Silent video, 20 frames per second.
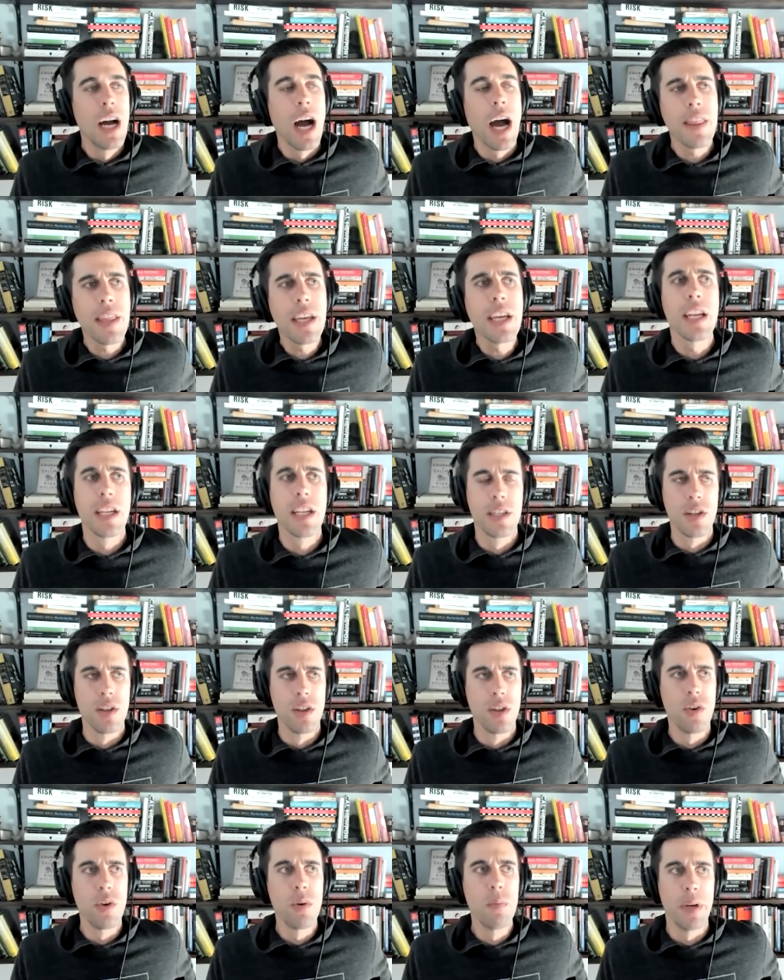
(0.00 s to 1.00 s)
I think it is a
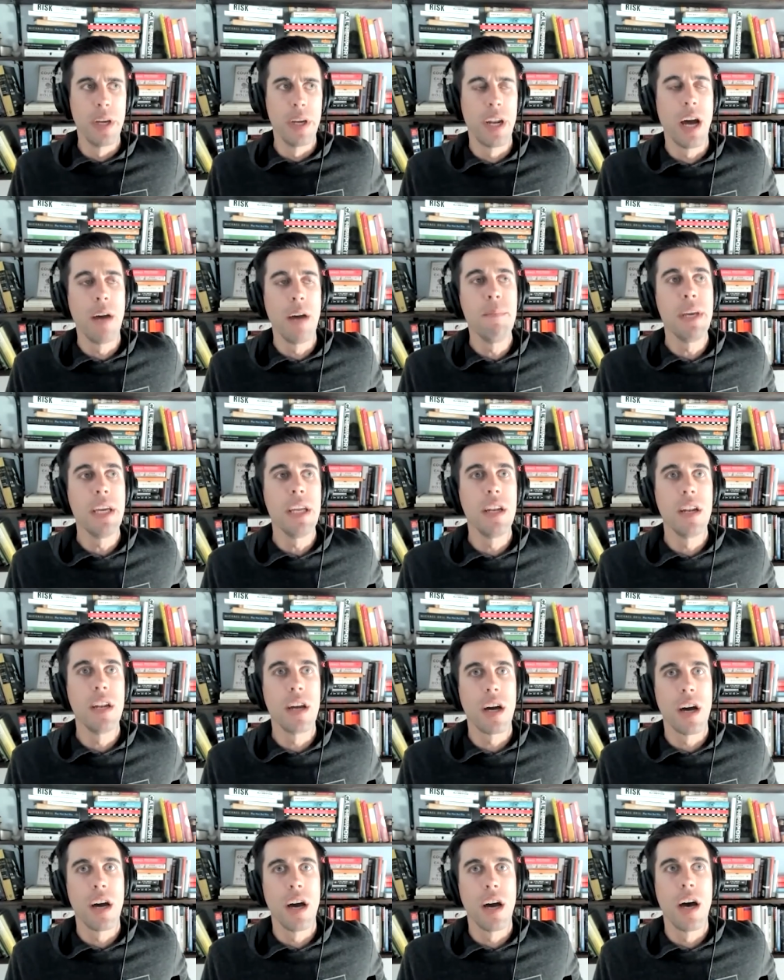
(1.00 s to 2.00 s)
little bit. I mean,
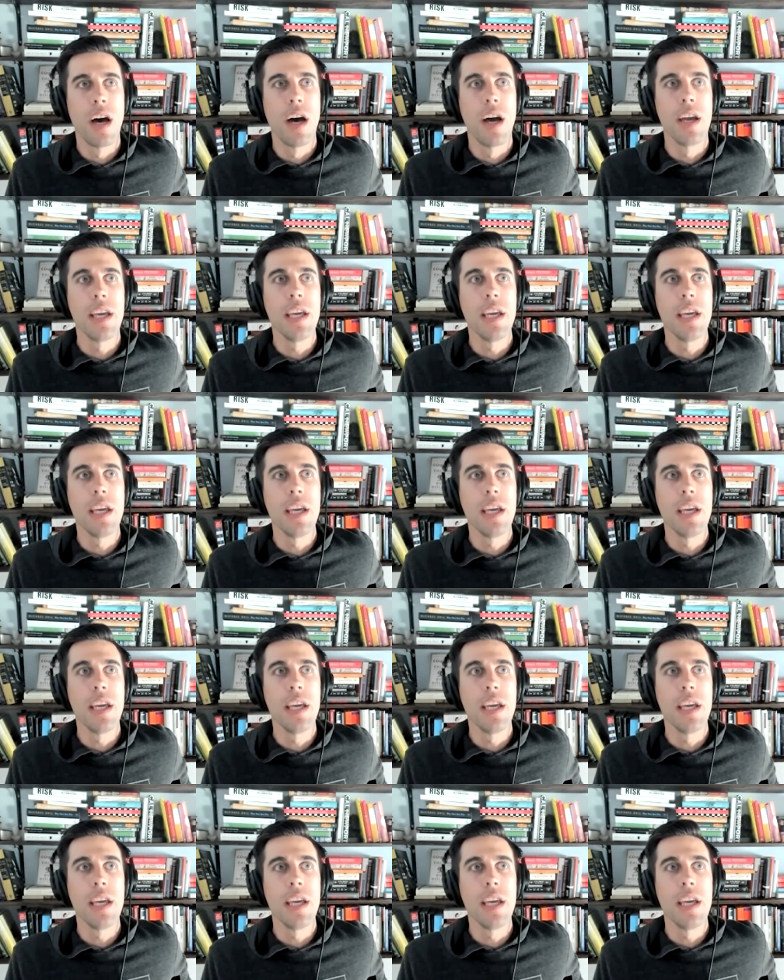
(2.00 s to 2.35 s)
uh,